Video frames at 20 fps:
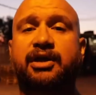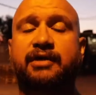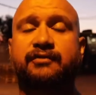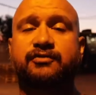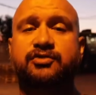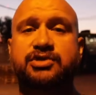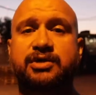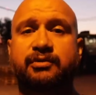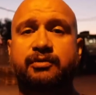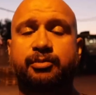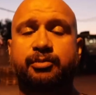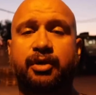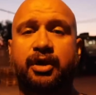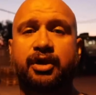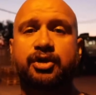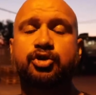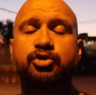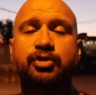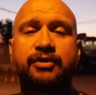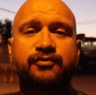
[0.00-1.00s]
covers that we
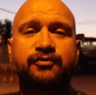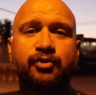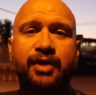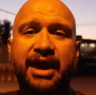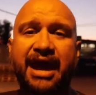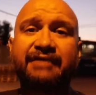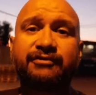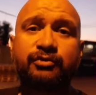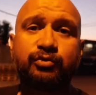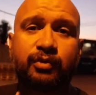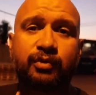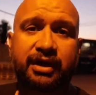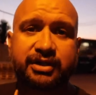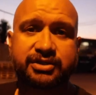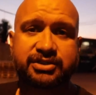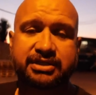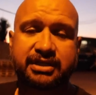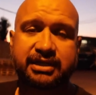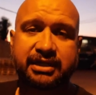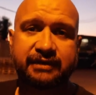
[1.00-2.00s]
brought you. If you haven't
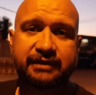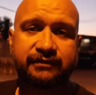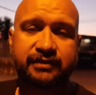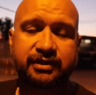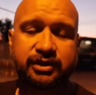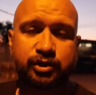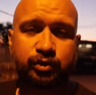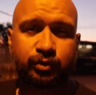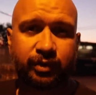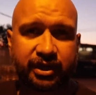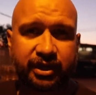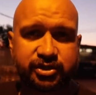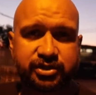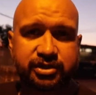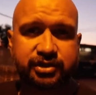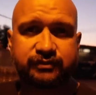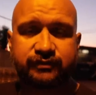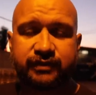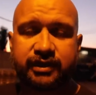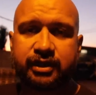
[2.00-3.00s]
watched any of it and you're
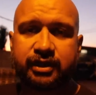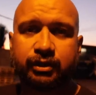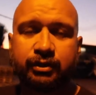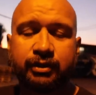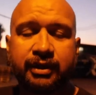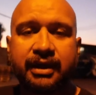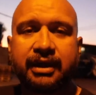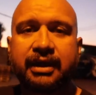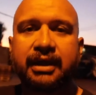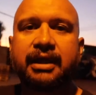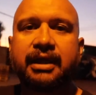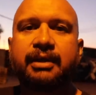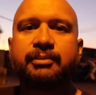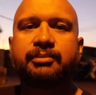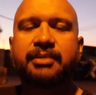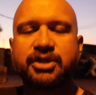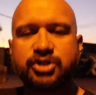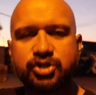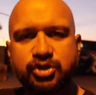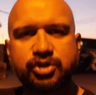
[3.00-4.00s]
watching this video,
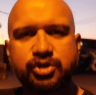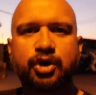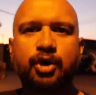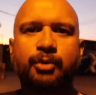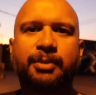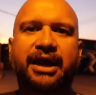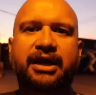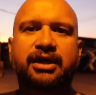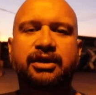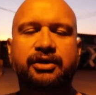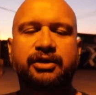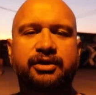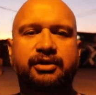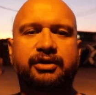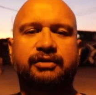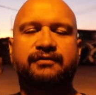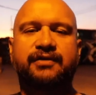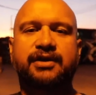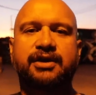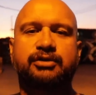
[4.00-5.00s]
make sure you go back and look at
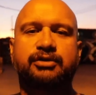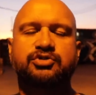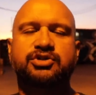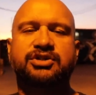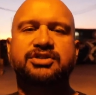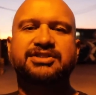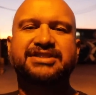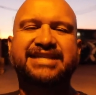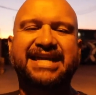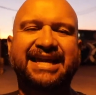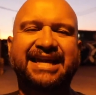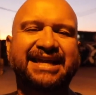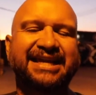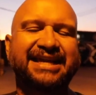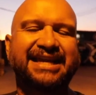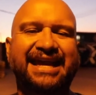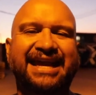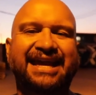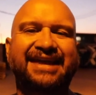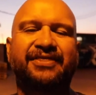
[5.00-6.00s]
our videos because Danny
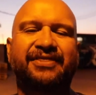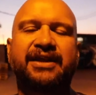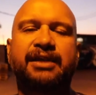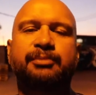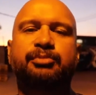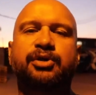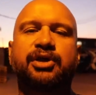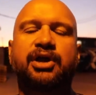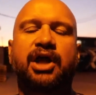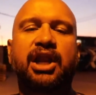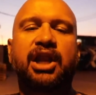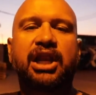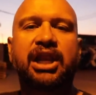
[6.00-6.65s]
and Anthony put a